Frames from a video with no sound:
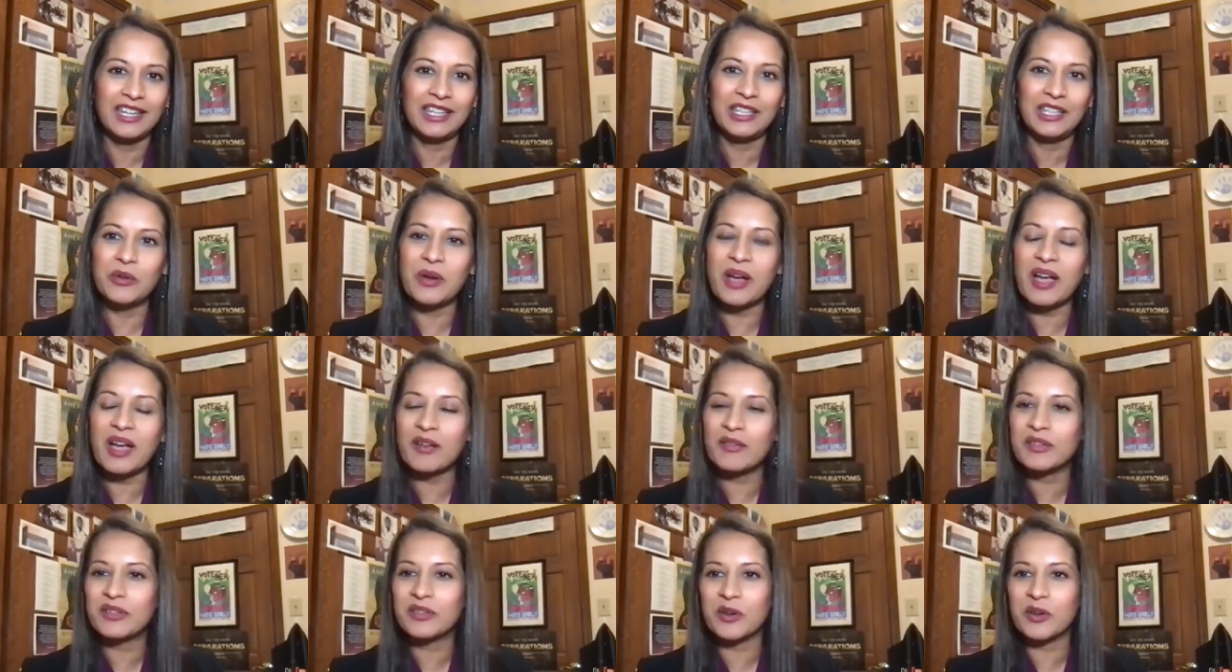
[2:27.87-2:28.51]
You
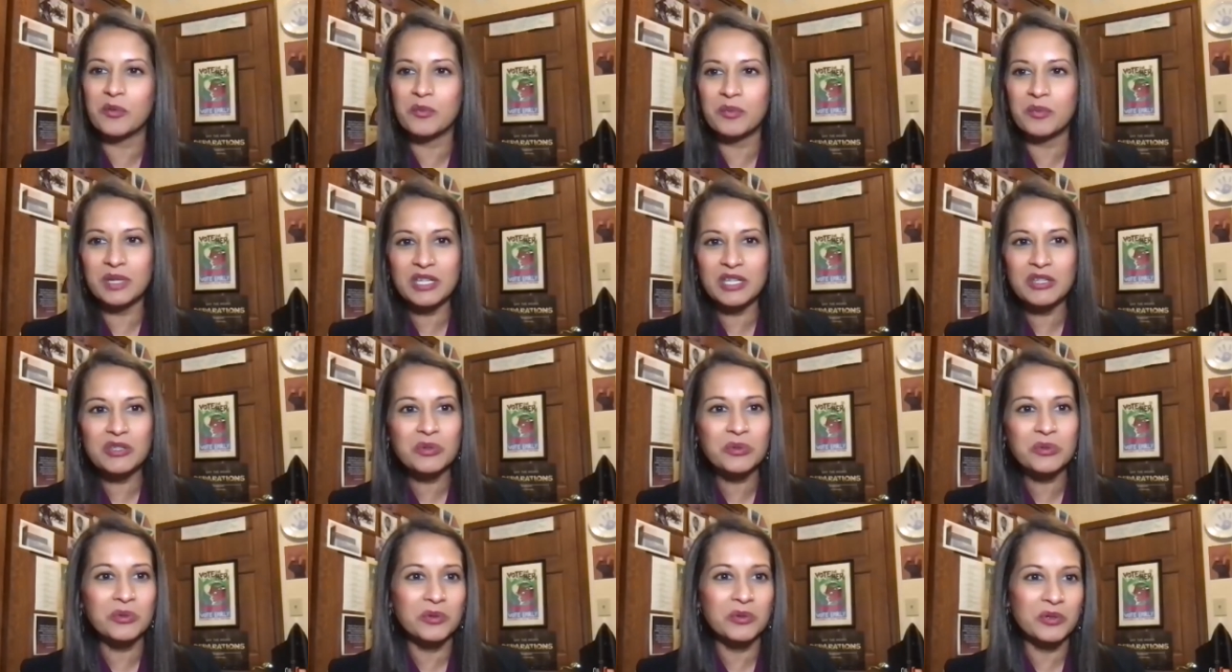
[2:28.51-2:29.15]
have so
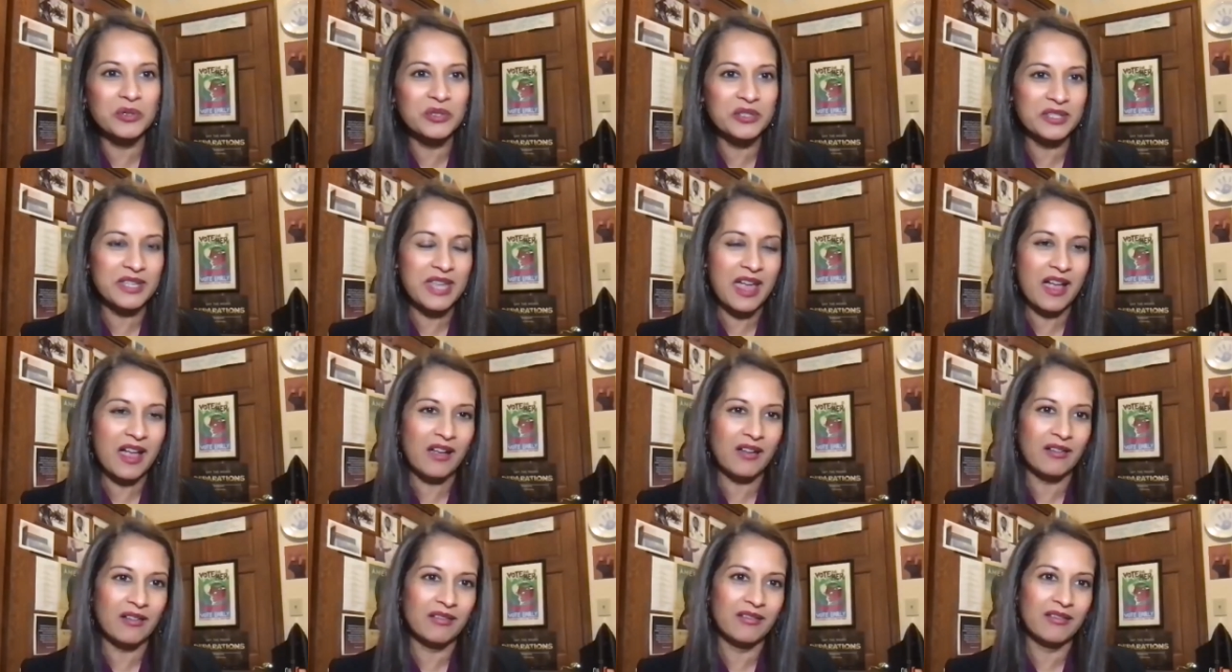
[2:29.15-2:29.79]
many tools
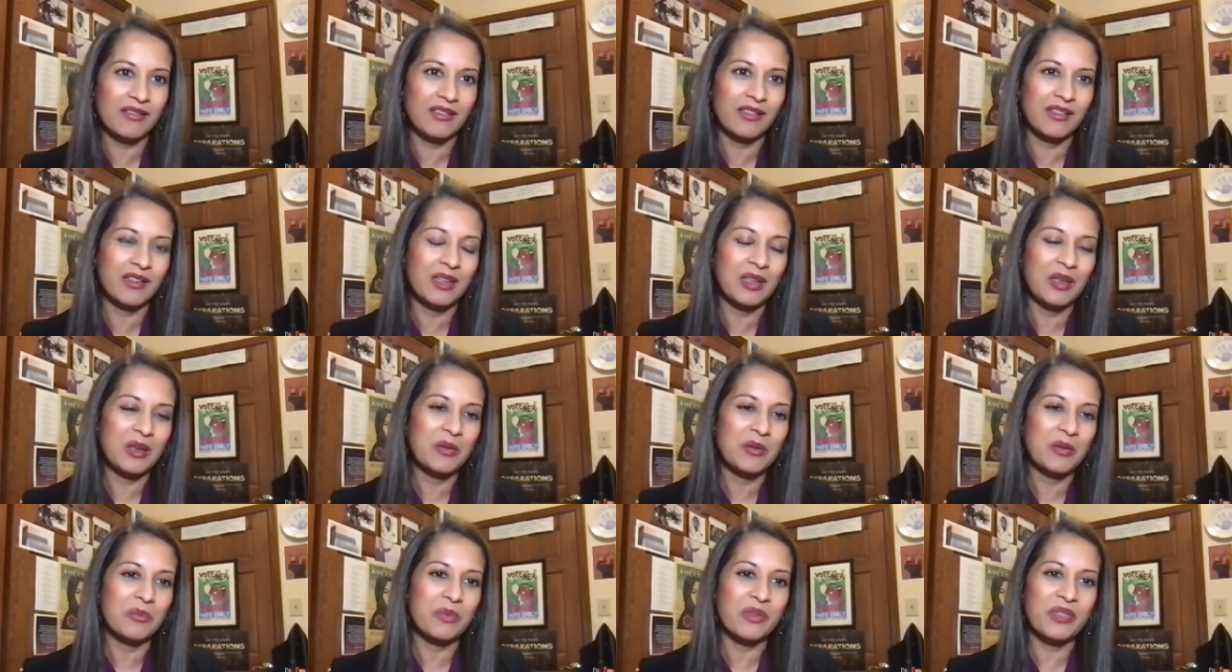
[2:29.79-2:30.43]
now,
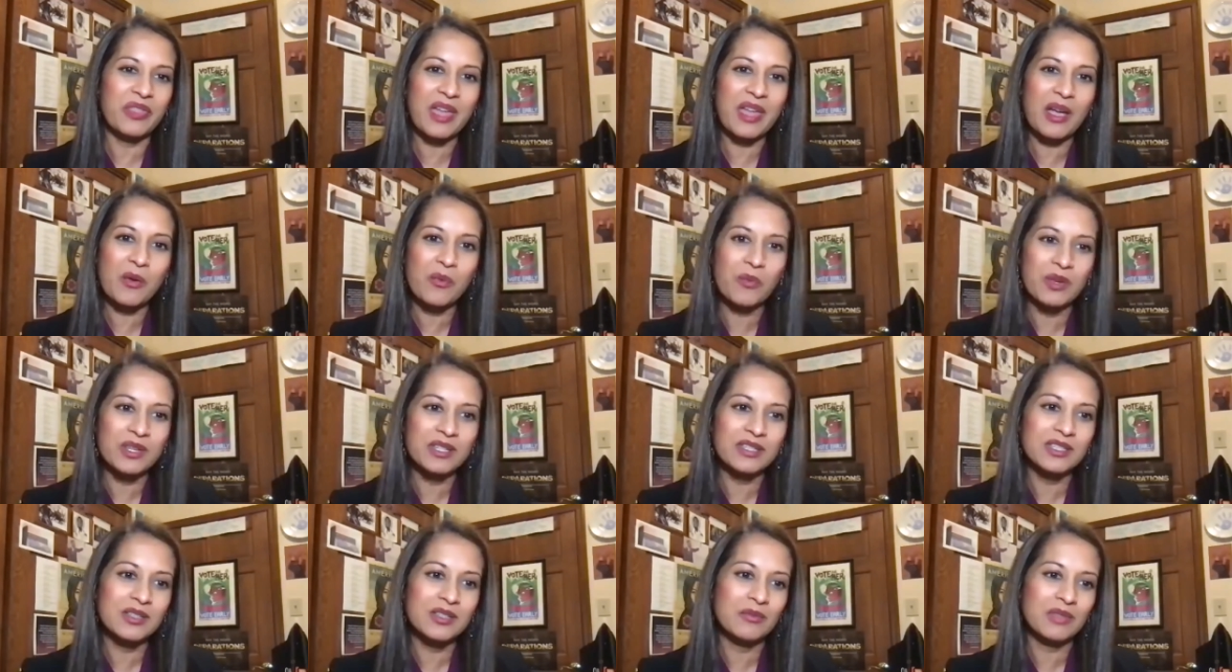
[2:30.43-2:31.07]
but that
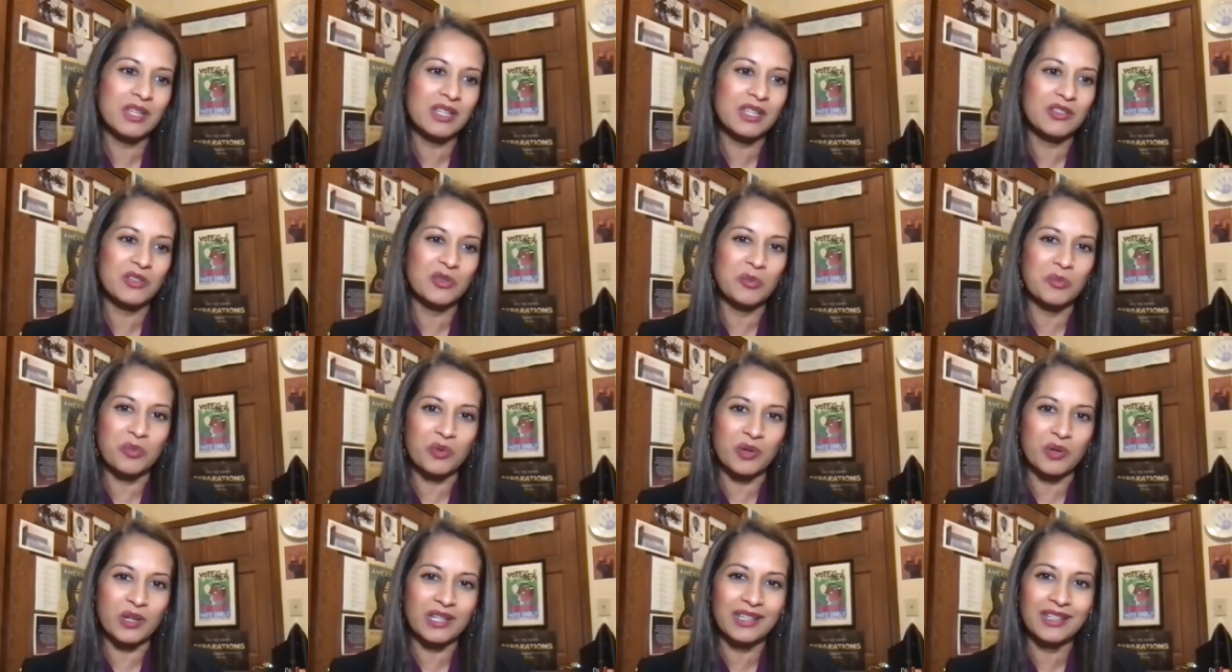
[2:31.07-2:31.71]
wisdom that you
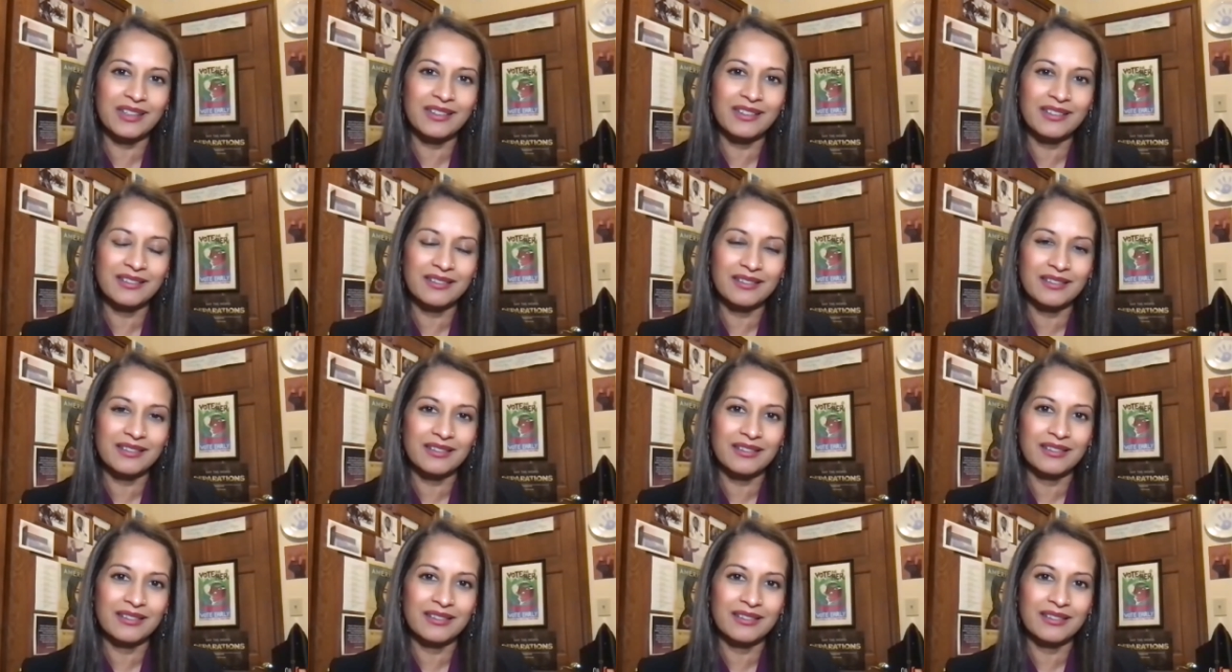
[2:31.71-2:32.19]
bring,